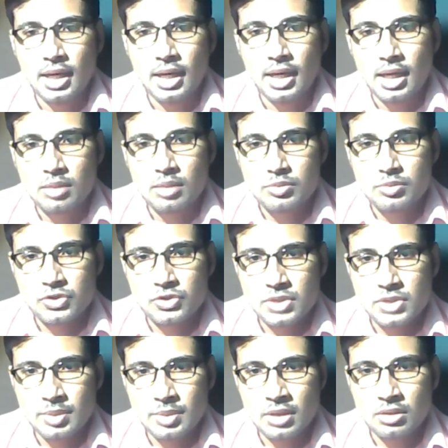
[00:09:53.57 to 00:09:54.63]
So
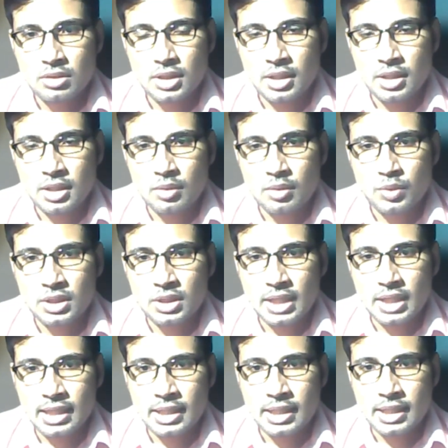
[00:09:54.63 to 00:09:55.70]
something we
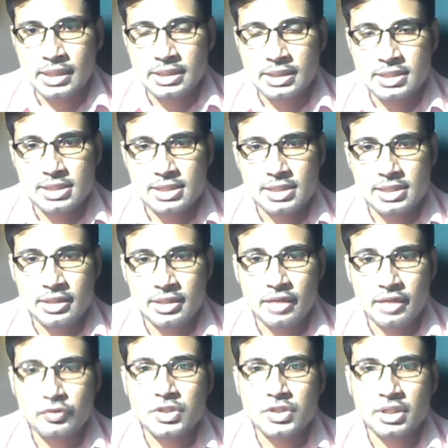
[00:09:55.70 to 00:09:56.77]
highlight is that
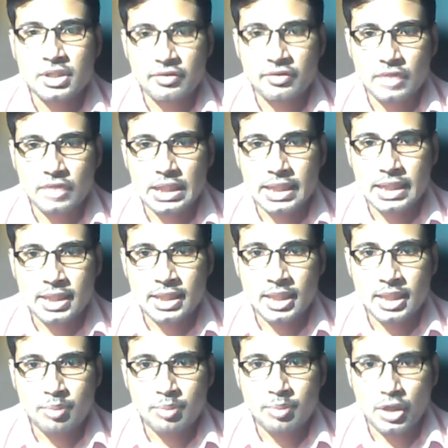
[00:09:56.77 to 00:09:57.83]
there was definitely
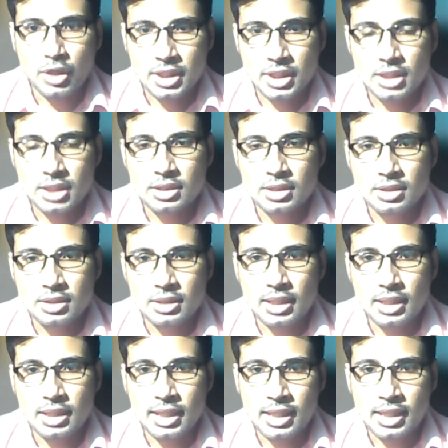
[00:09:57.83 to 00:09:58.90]
a political
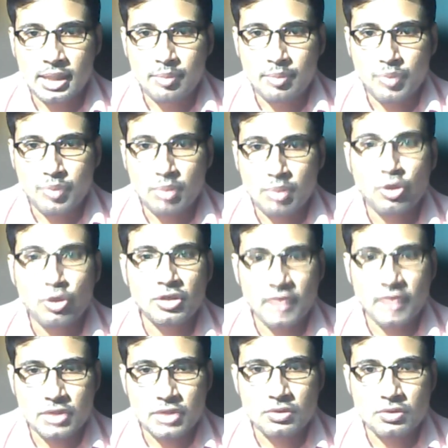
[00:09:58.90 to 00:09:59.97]

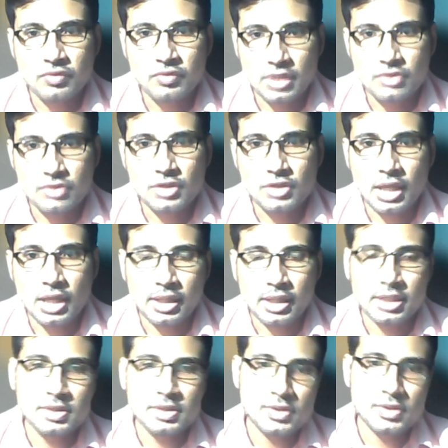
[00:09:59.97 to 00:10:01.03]
motivation within Sri
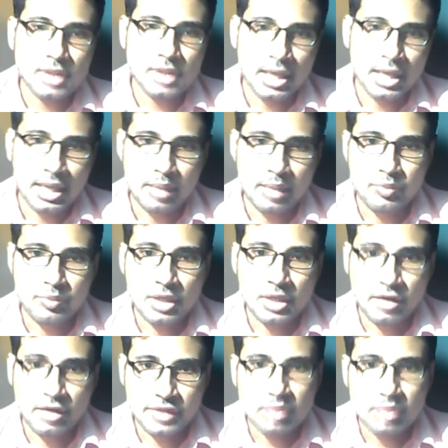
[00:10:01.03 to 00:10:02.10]
Lanka's
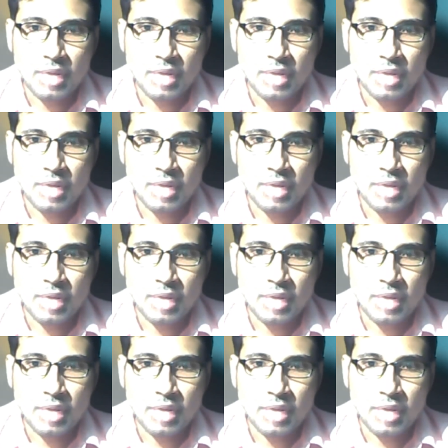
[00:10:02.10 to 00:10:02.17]
governing